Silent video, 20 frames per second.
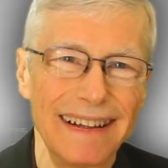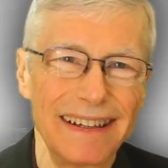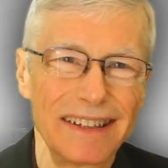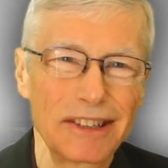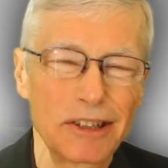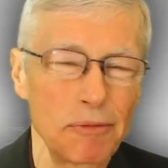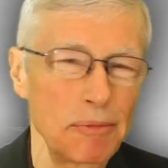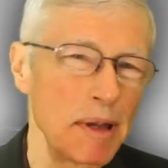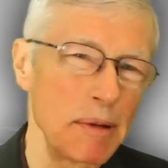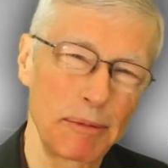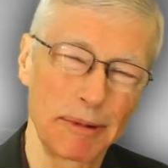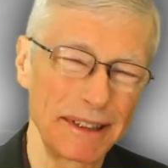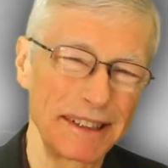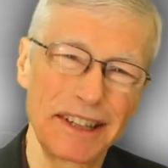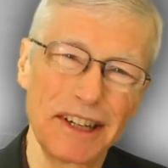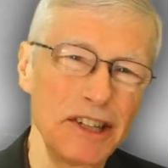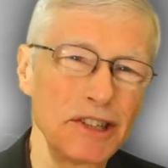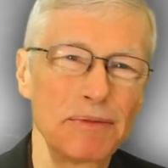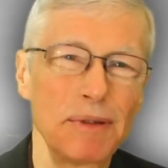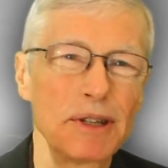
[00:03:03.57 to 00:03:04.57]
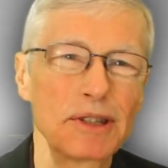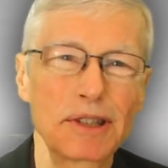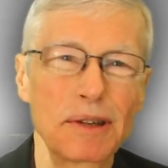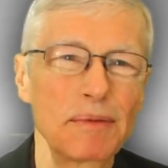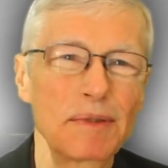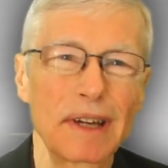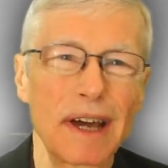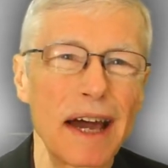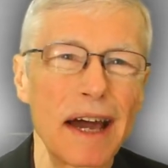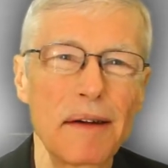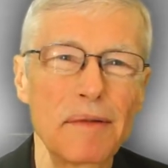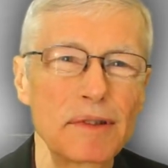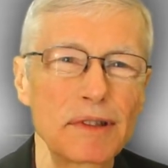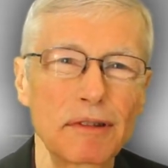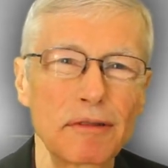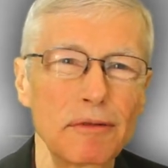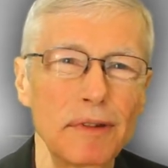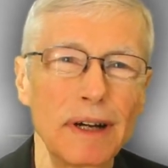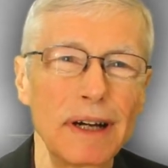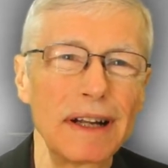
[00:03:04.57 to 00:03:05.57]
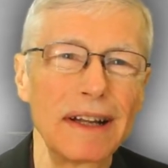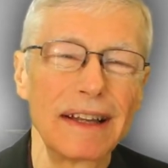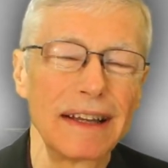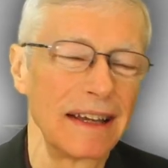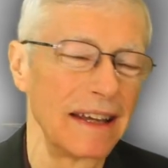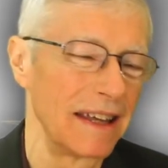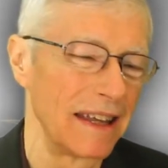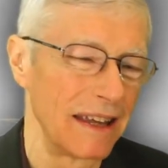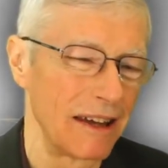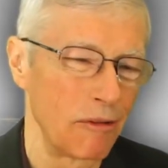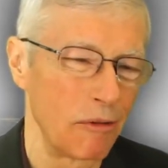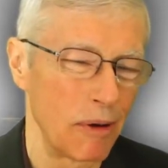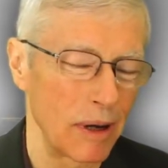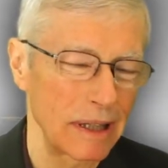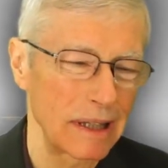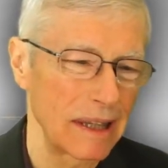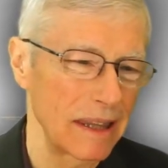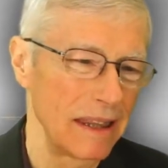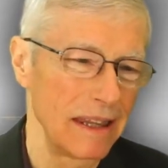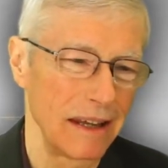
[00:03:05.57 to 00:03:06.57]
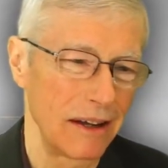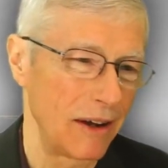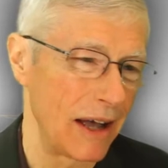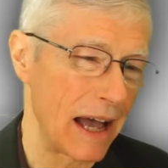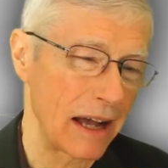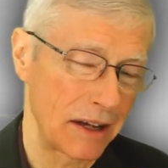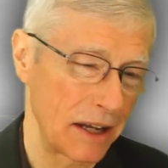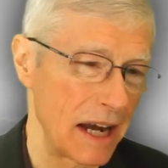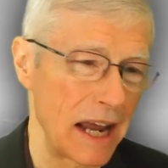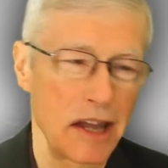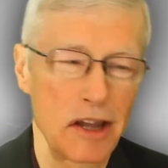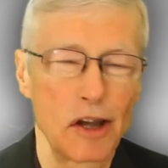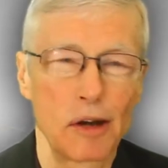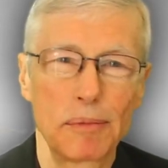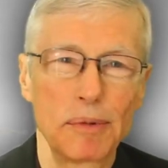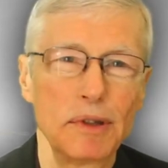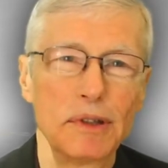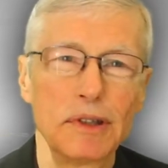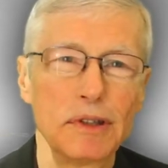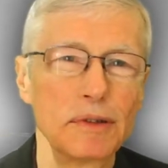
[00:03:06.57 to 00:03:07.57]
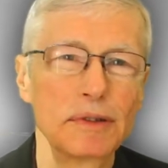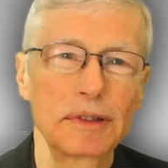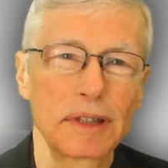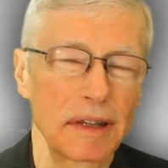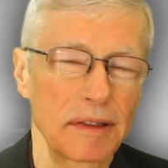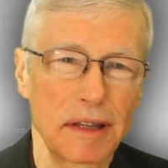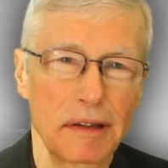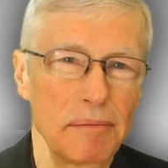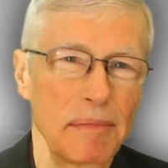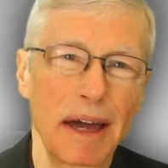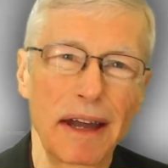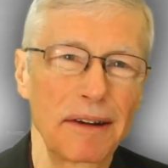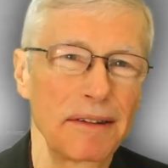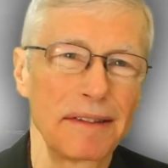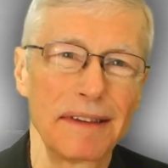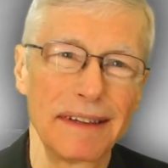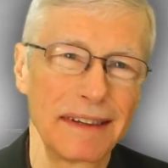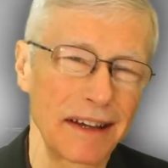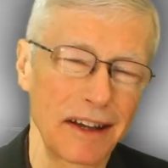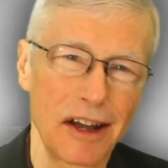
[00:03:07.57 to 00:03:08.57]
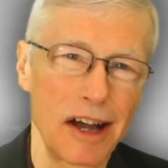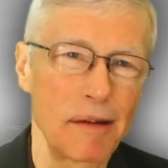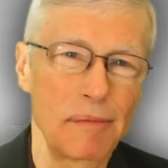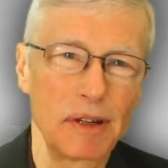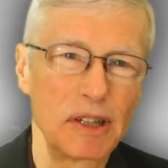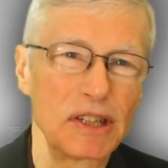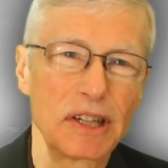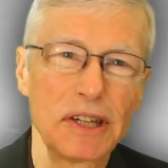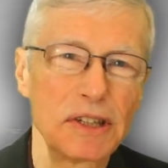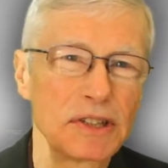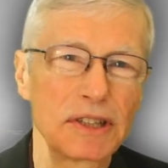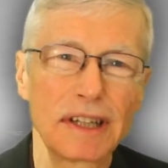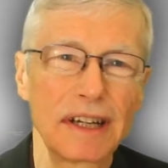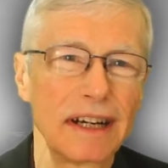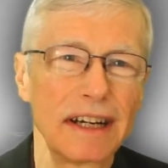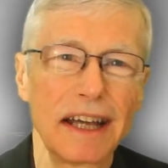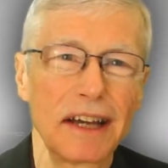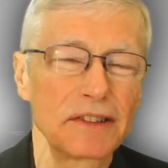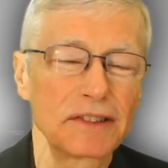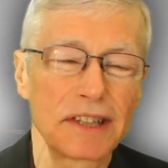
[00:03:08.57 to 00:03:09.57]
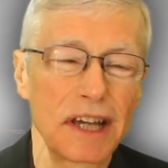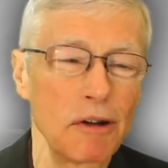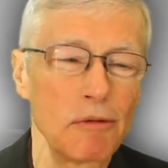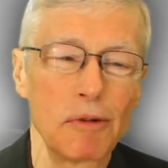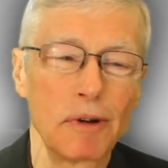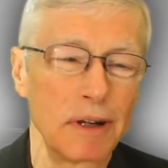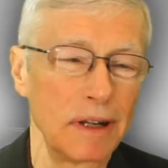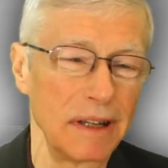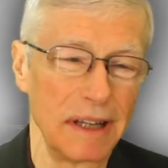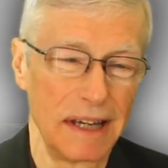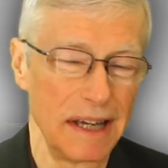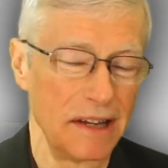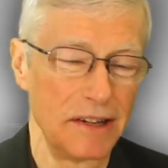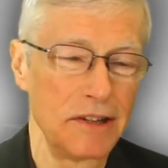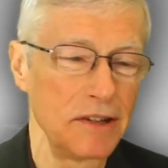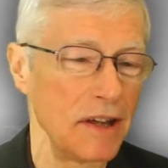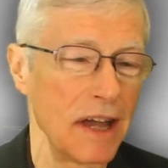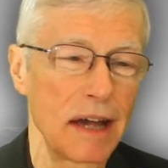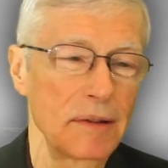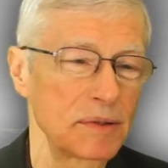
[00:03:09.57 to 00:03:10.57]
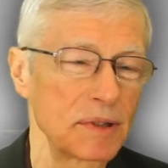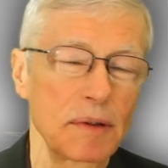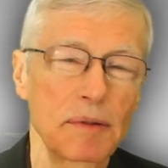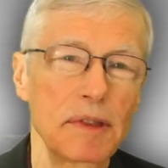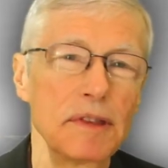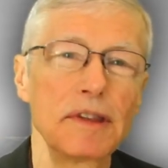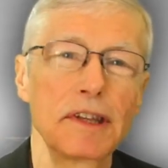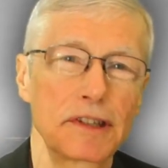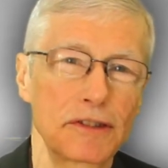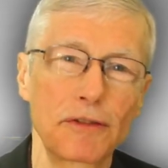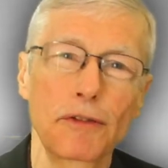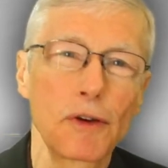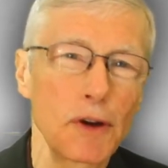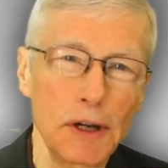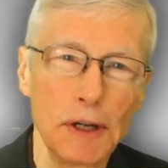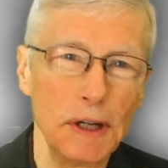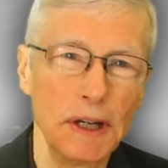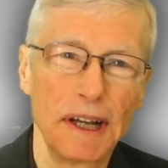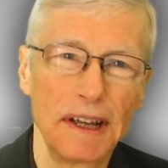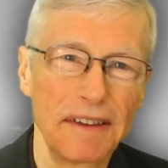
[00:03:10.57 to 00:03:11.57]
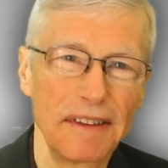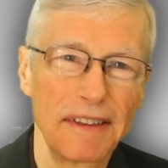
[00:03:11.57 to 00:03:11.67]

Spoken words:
So people tease me sometimes of, well, how can I help you do something better than the competition? And they'll say, well, do you have something that's free?